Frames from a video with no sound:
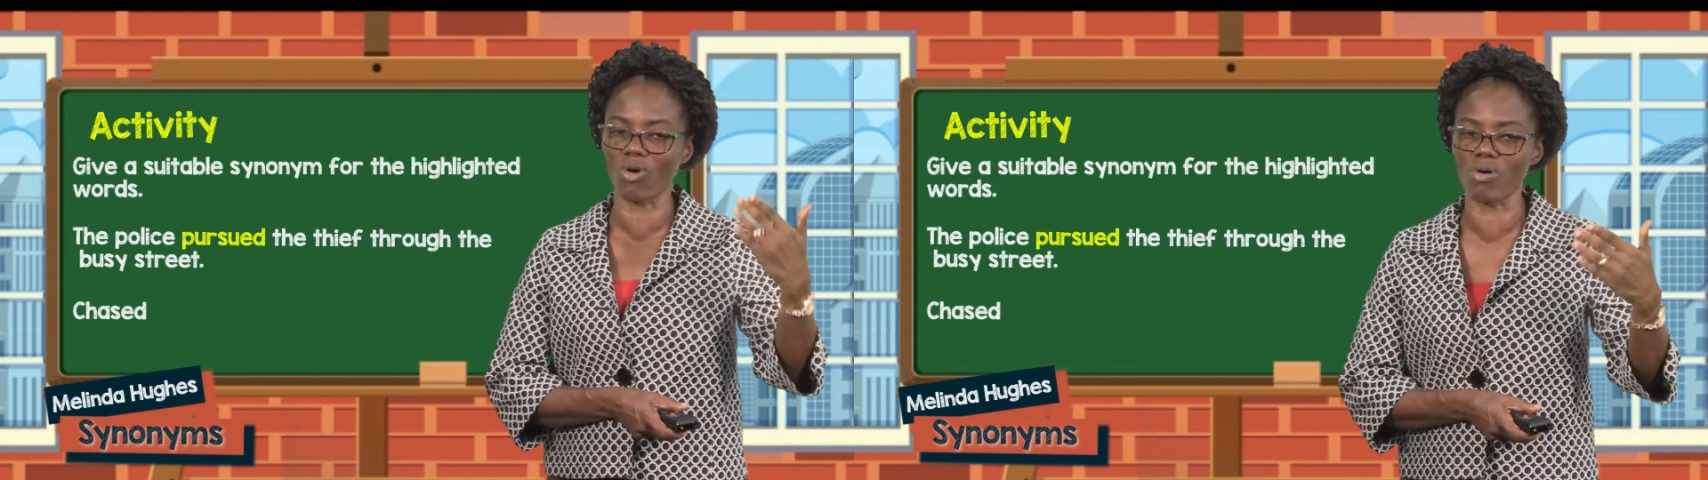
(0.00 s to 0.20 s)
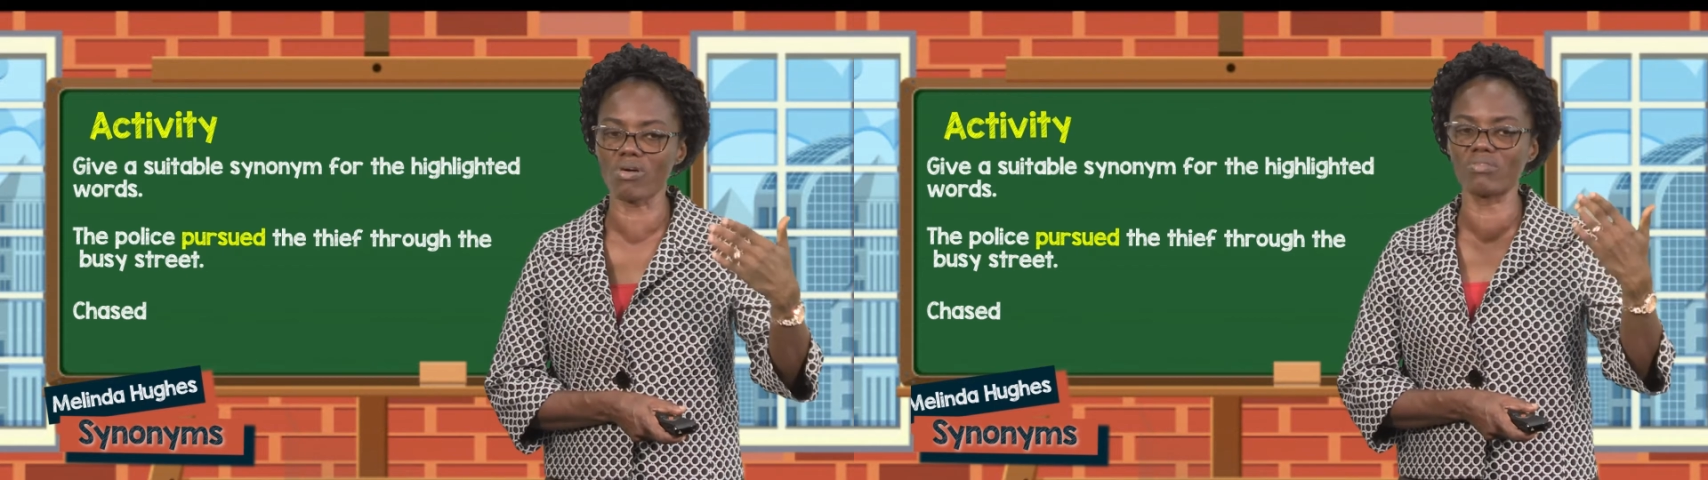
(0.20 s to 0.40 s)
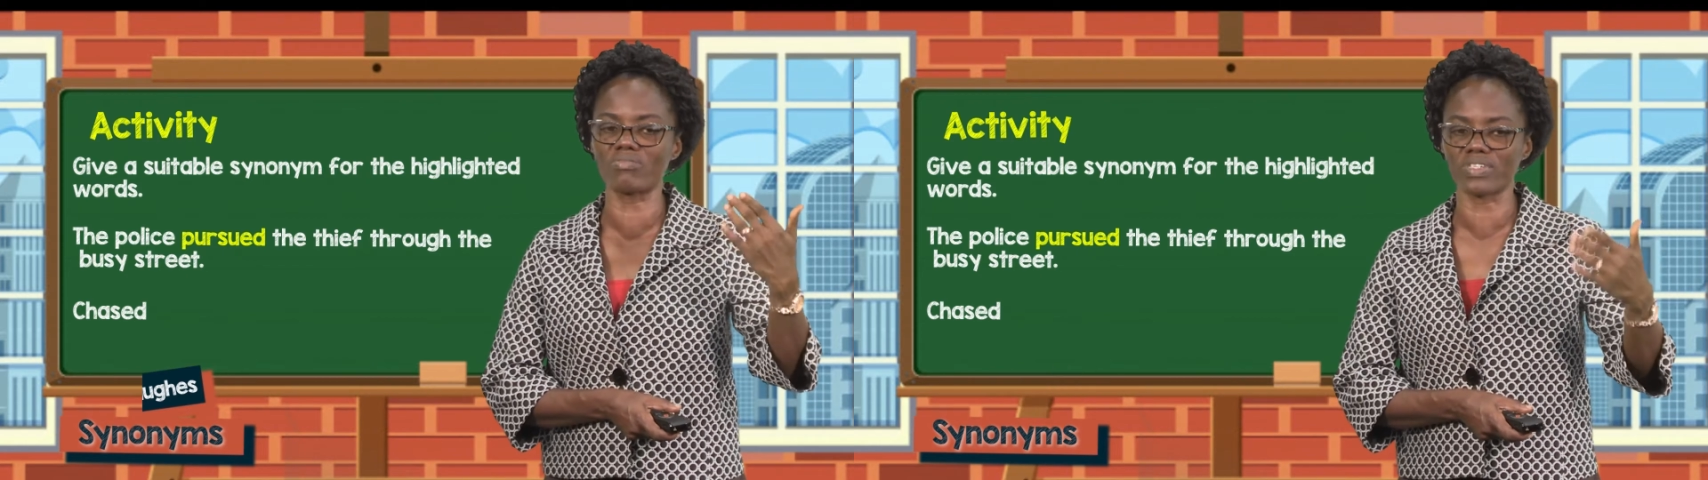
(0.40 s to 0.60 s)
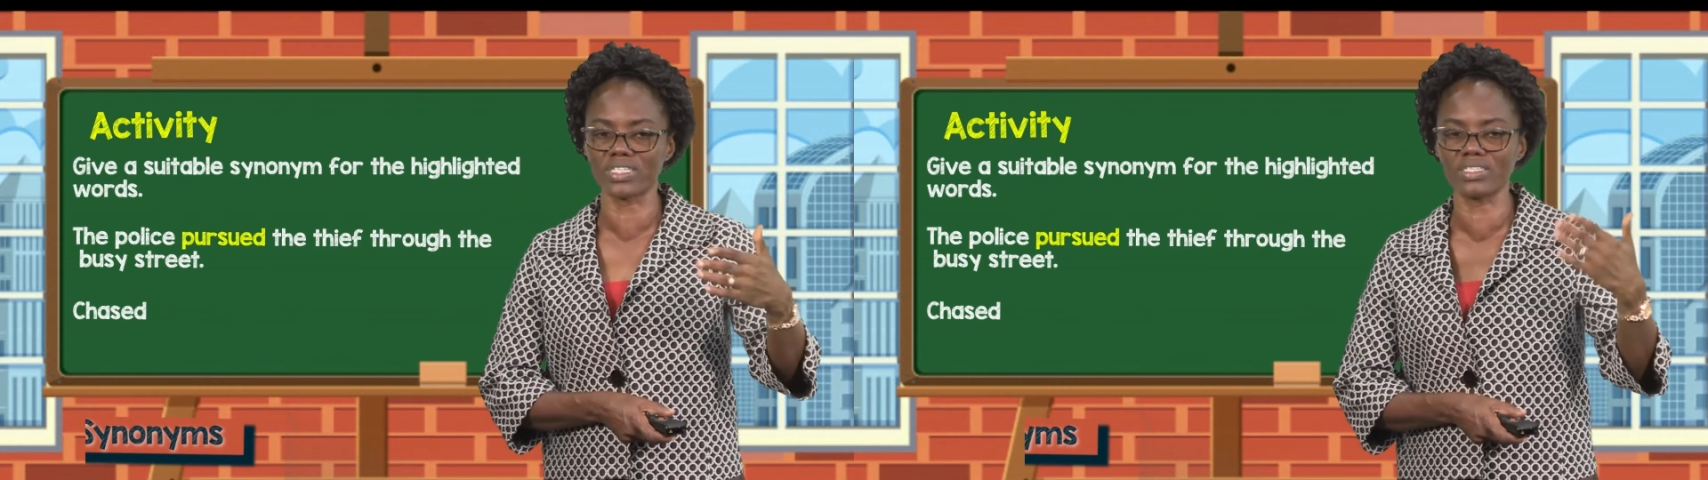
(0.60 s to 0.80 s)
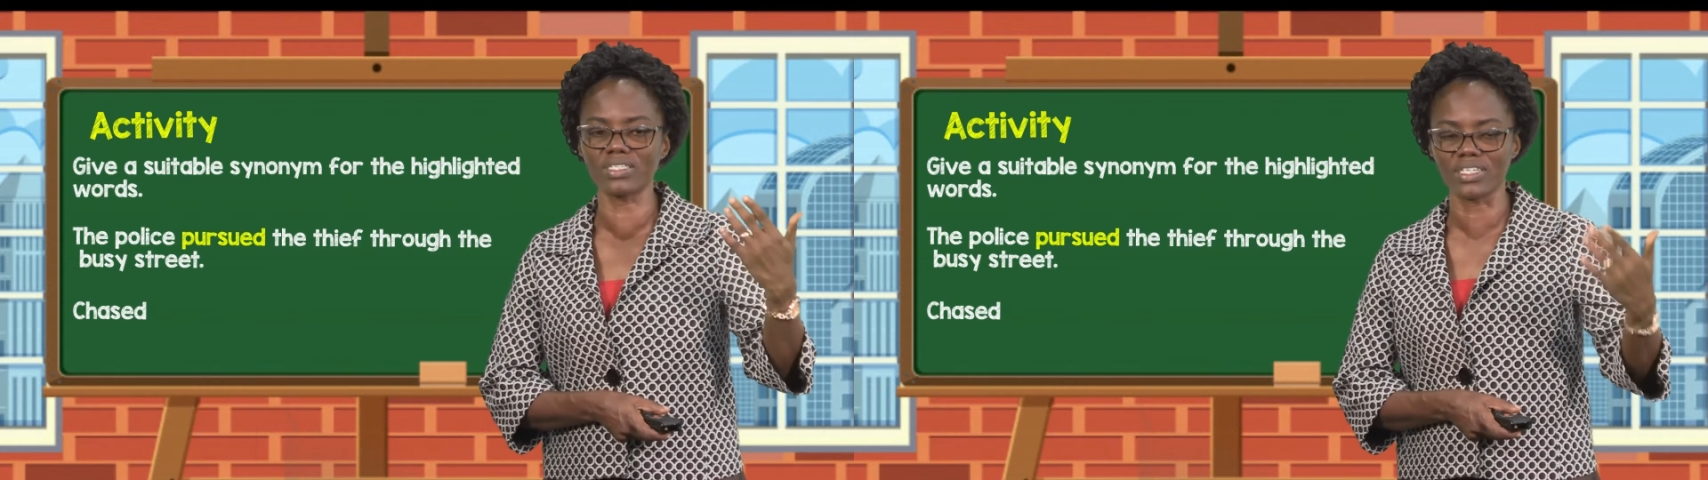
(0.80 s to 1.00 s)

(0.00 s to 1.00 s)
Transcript: already